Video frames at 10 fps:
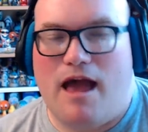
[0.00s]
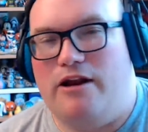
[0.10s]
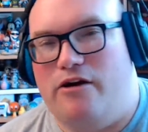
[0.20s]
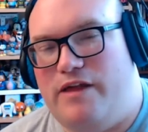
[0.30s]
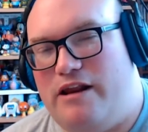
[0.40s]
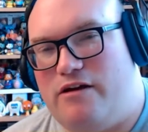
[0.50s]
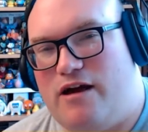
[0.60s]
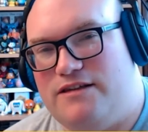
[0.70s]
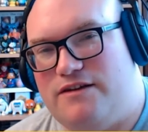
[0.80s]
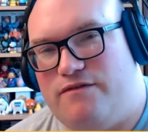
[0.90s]
And on that note,
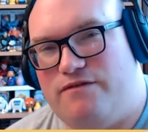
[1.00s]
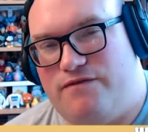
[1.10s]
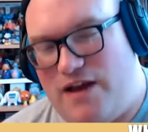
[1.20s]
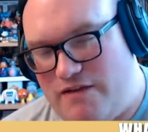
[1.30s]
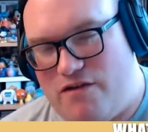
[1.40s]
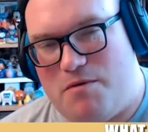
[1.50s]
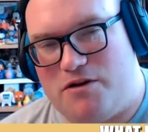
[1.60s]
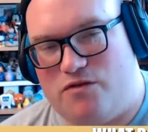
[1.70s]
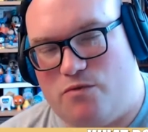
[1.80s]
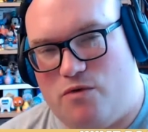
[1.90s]
guys, thank you very
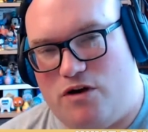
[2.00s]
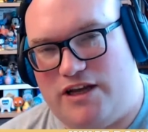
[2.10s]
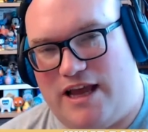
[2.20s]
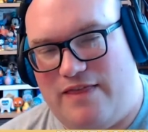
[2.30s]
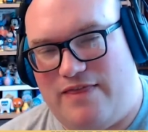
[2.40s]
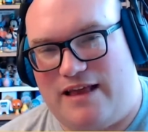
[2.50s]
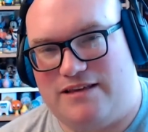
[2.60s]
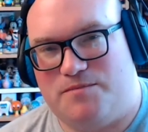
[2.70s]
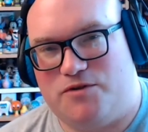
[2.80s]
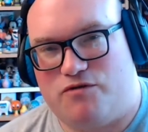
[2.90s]
much for watching. Hit that
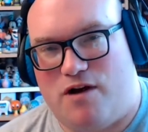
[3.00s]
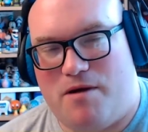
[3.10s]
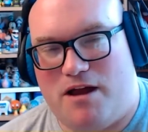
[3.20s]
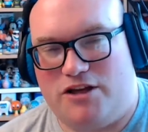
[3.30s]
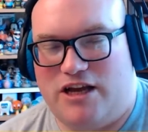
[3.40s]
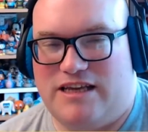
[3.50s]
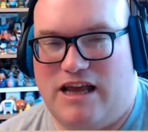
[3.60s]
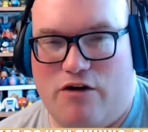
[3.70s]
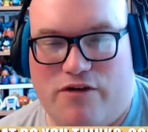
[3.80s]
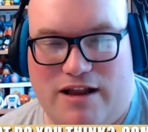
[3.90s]
subscribe button. Check us out
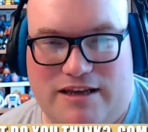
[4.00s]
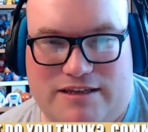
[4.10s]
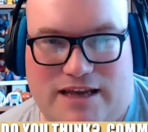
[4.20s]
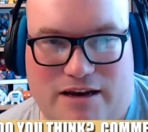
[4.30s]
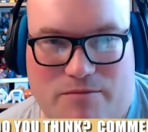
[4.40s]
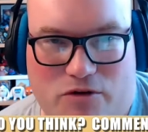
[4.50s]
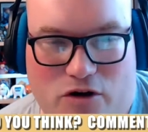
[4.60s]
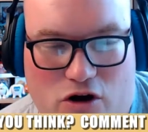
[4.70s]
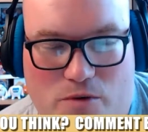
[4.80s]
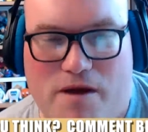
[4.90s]
over at
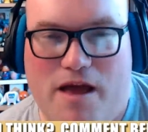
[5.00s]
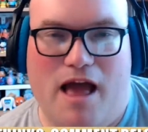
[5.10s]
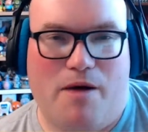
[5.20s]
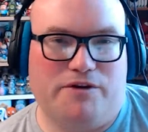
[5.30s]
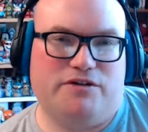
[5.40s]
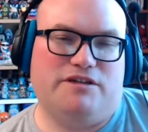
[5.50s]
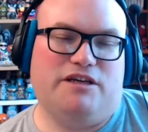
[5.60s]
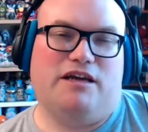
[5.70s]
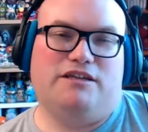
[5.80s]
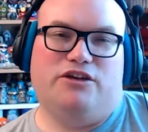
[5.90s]
DisKingdom.com, and we shall see you
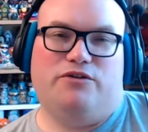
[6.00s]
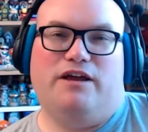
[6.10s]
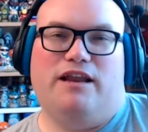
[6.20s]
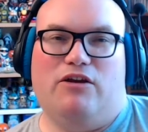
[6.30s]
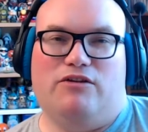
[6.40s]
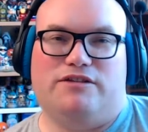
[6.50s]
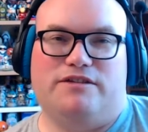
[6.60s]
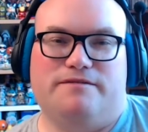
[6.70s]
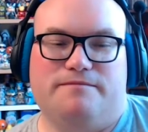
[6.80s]
guys soon. Laters.